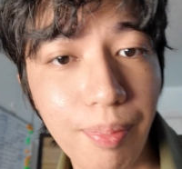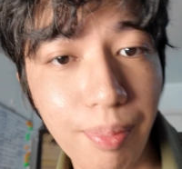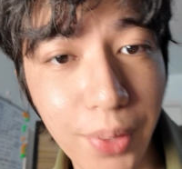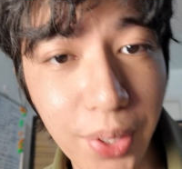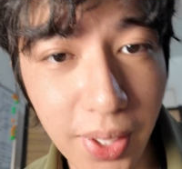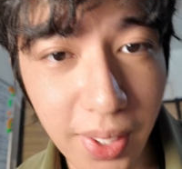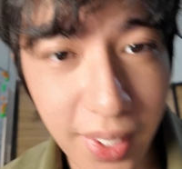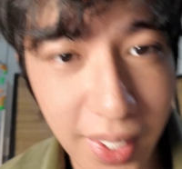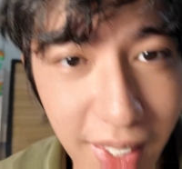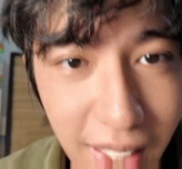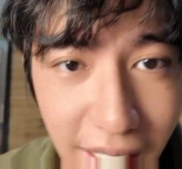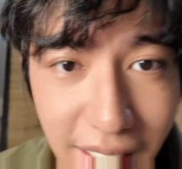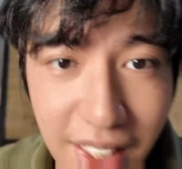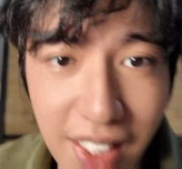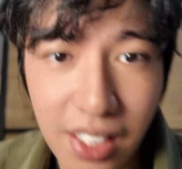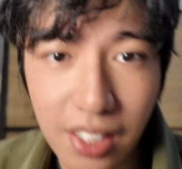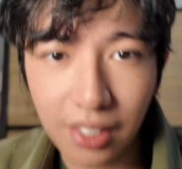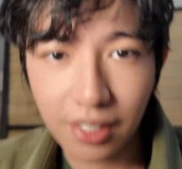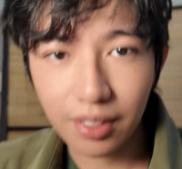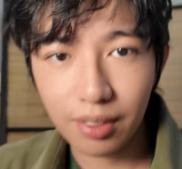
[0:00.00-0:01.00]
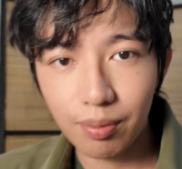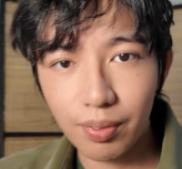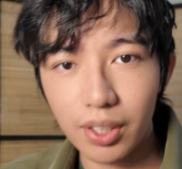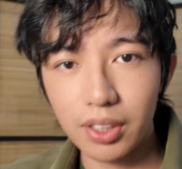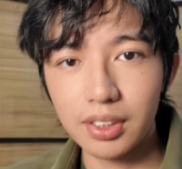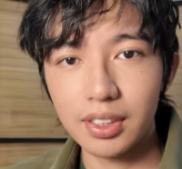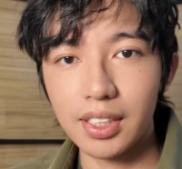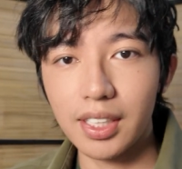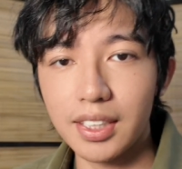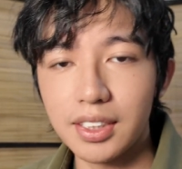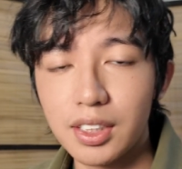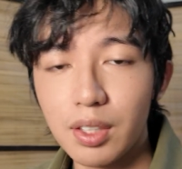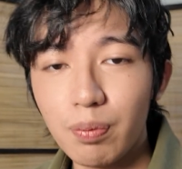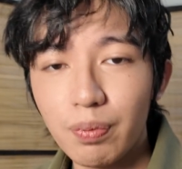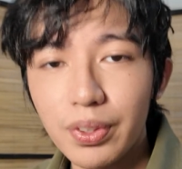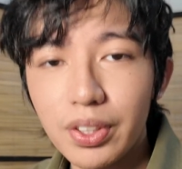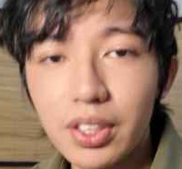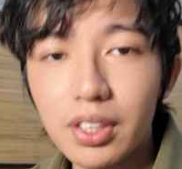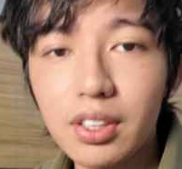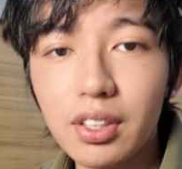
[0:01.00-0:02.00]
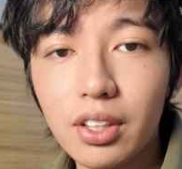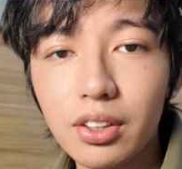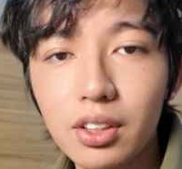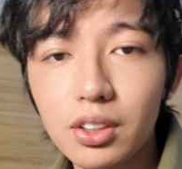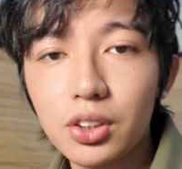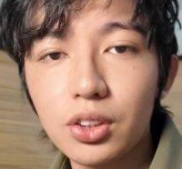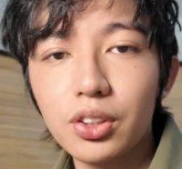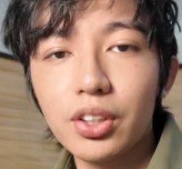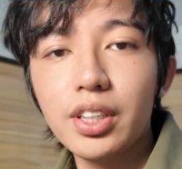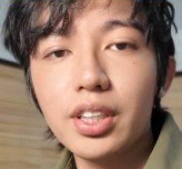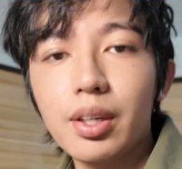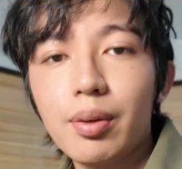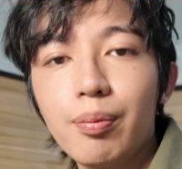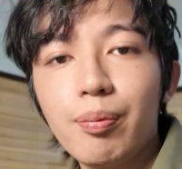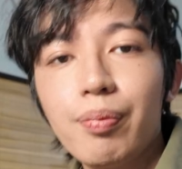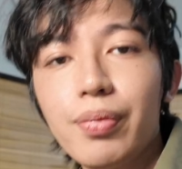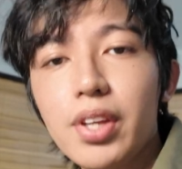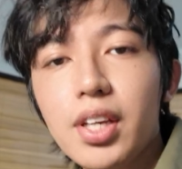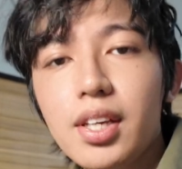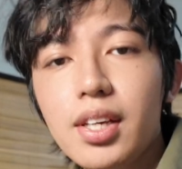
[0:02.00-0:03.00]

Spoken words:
but I didn't because like I simply did not enjoy them.